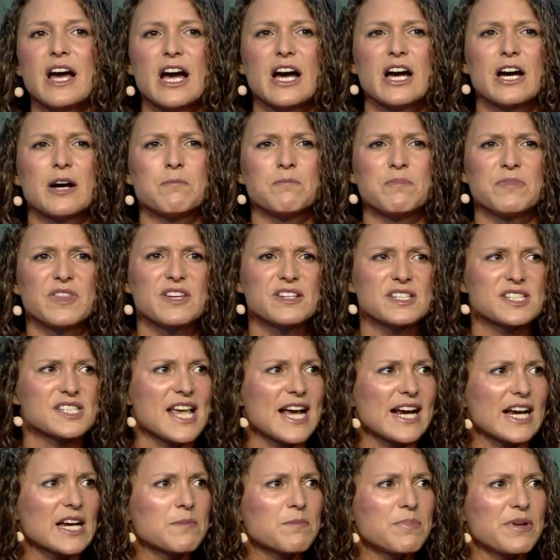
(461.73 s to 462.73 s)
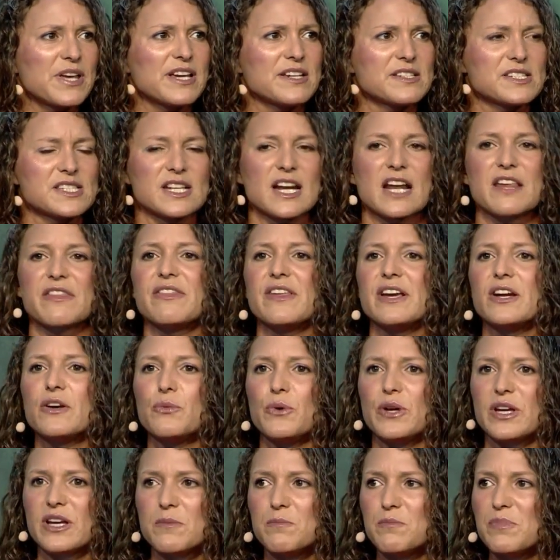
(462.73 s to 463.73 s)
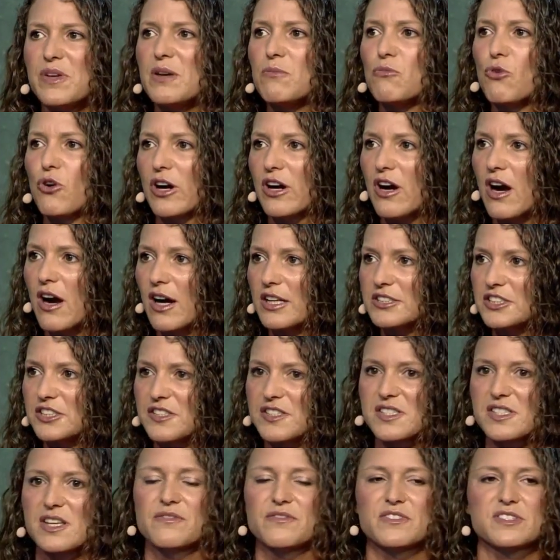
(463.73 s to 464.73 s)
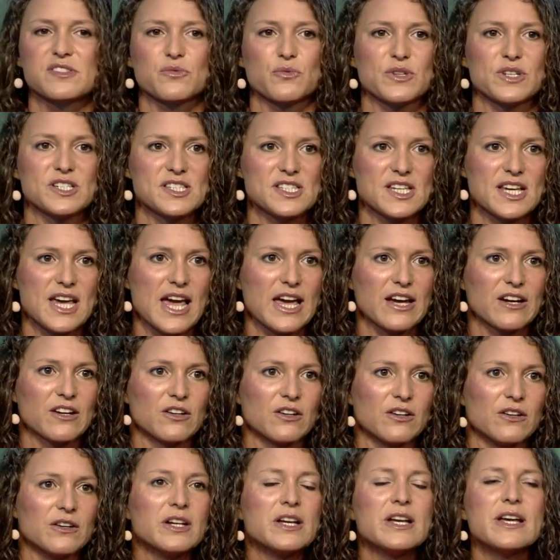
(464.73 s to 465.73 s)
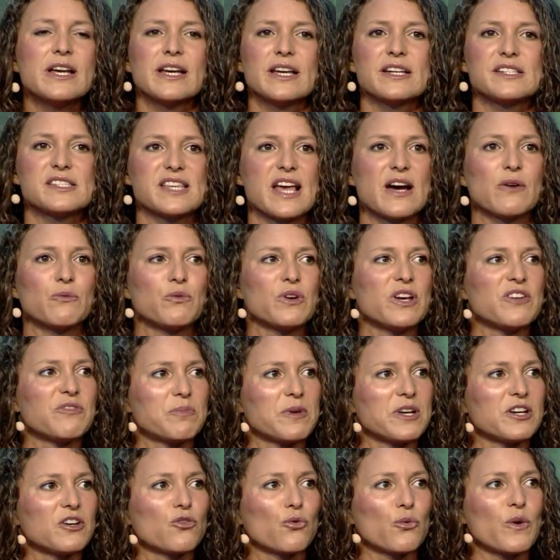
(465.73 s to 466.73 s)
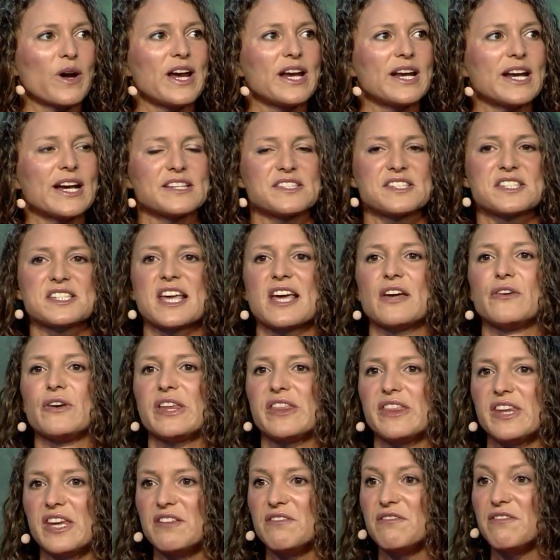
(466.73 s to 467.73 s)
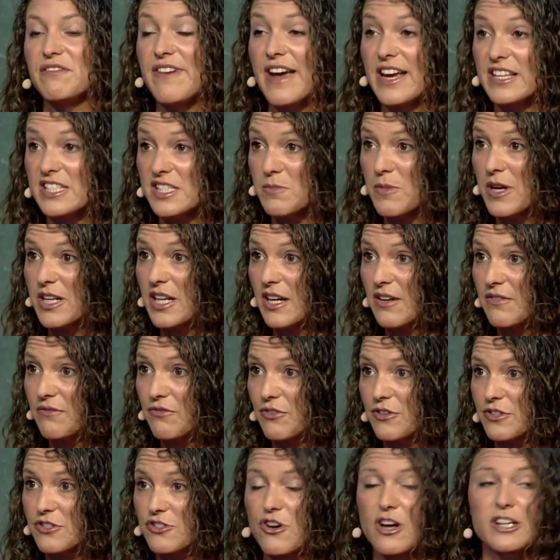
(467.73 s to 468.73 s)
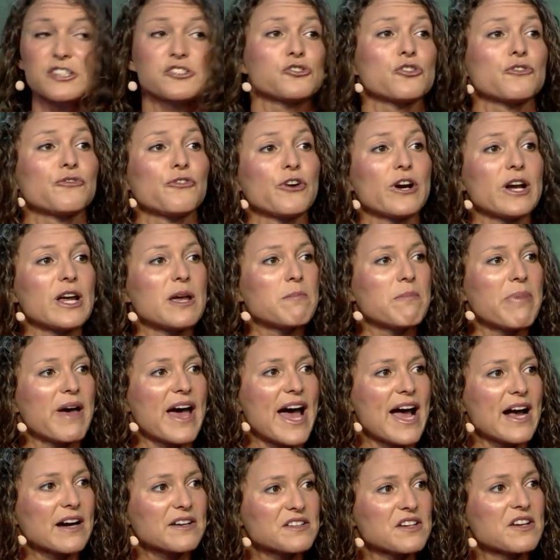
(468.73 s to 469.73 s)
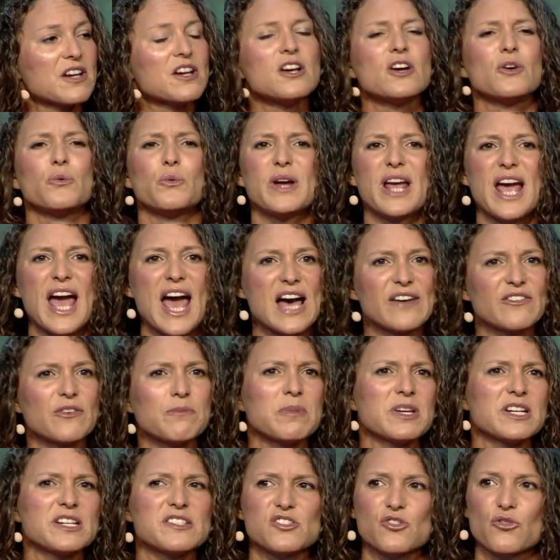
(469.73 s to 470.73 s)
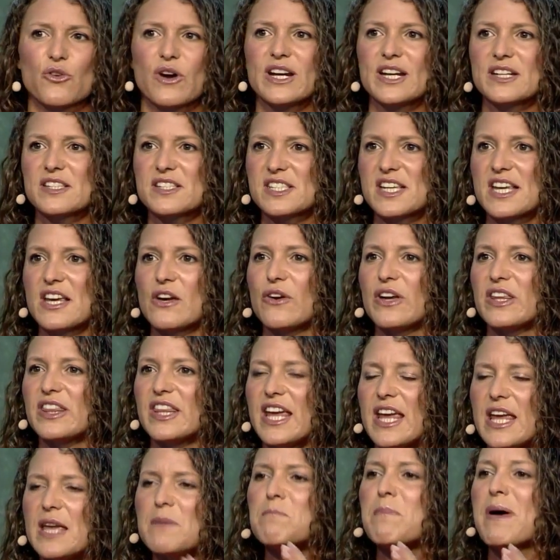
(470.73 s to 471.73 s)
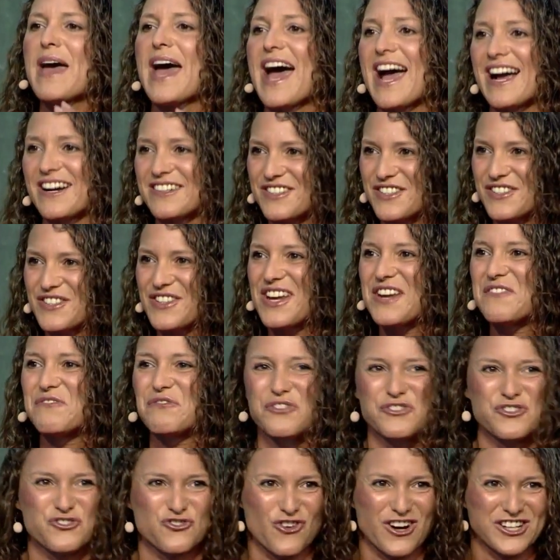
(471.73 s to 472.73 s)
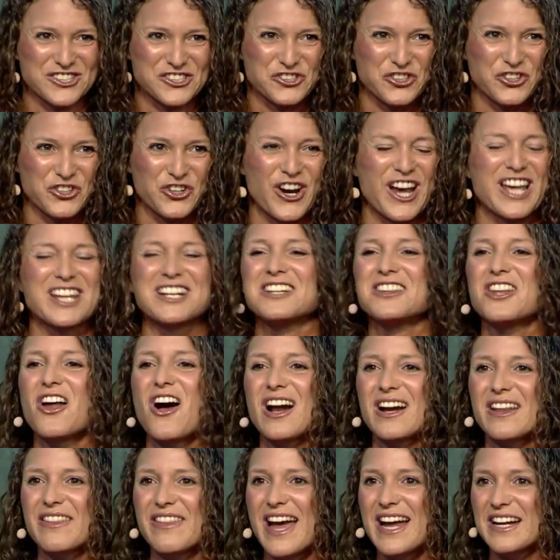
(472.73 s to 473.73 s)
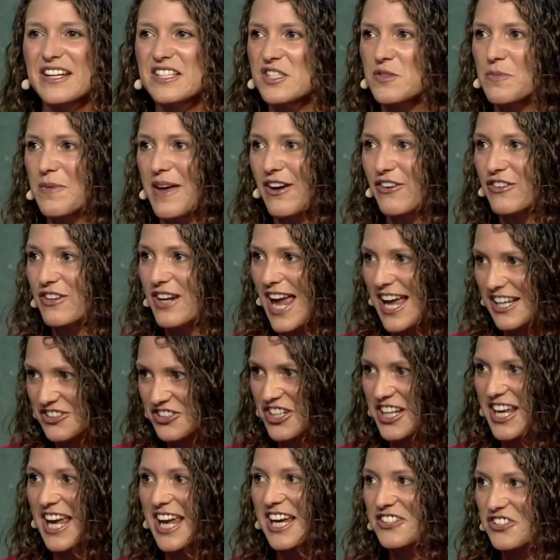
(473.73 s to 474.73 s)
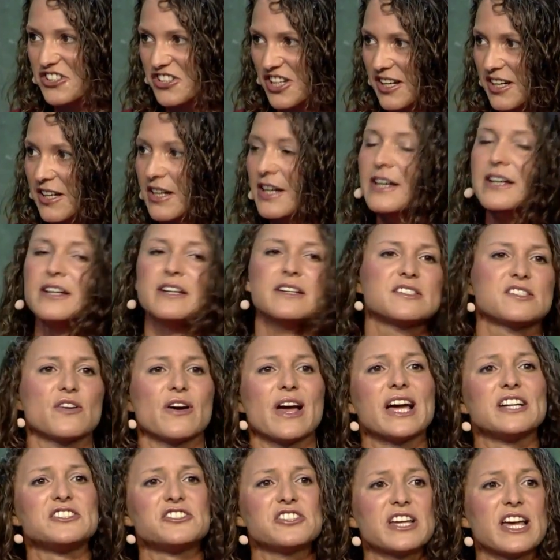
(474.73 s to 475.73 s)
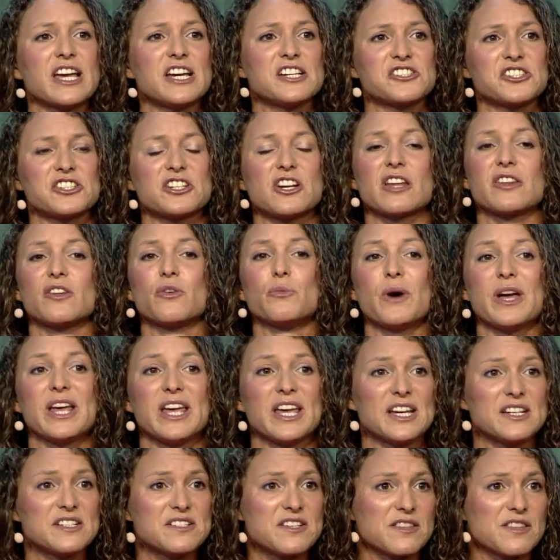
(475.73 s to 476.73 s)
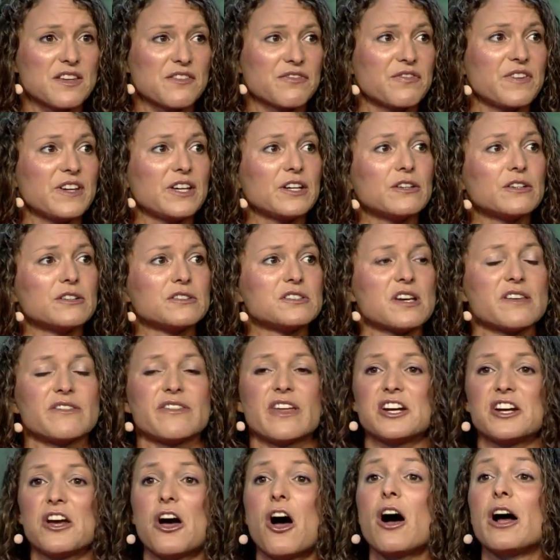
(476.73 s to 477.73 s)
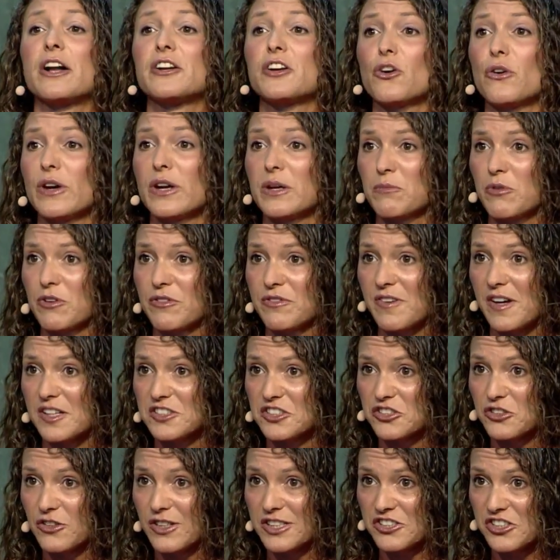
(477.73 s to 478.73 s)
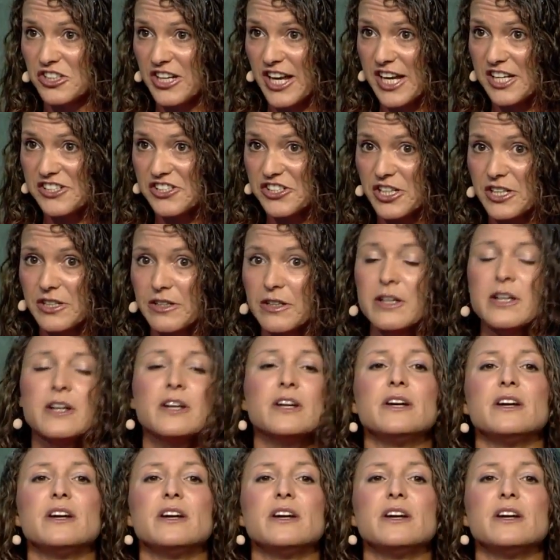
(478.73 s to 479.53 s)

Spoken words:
The second piece that I think we can be more conscious of as we scale is that we've been great at scaling the investment infrastructure for impact. We haven't been as great at scaling the impact infrastructure, and a lot of that is about education. So education on the way into the field and then ongoing professional education.